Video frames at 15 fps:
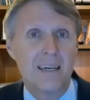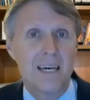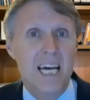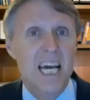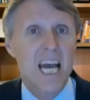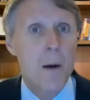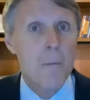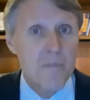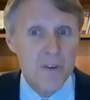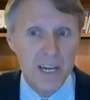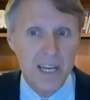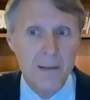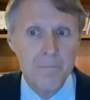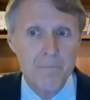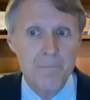
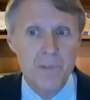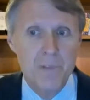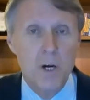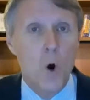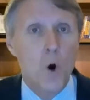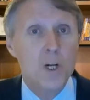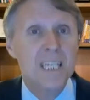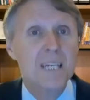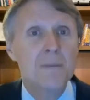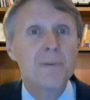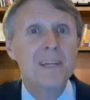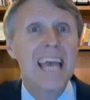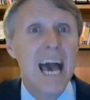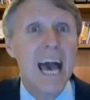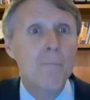comforting, or
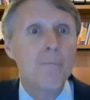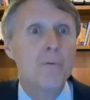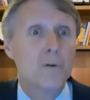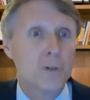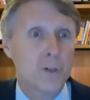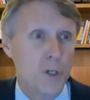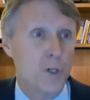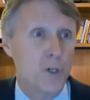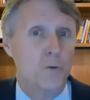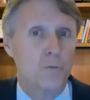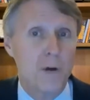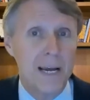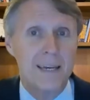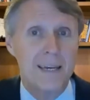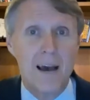simply helpful to you
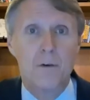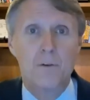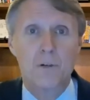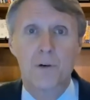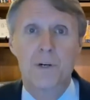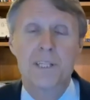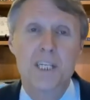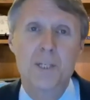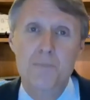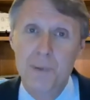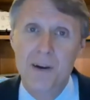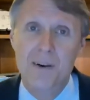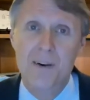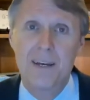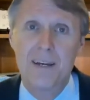right now during this
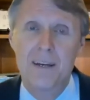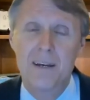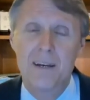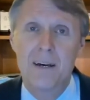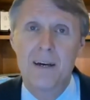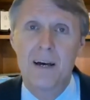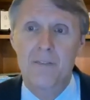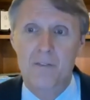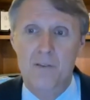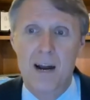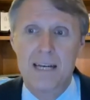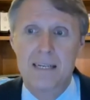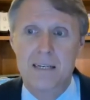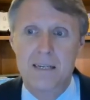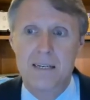period of
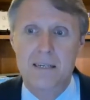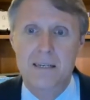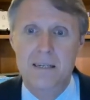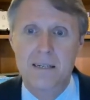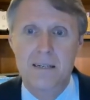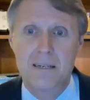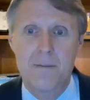crisis.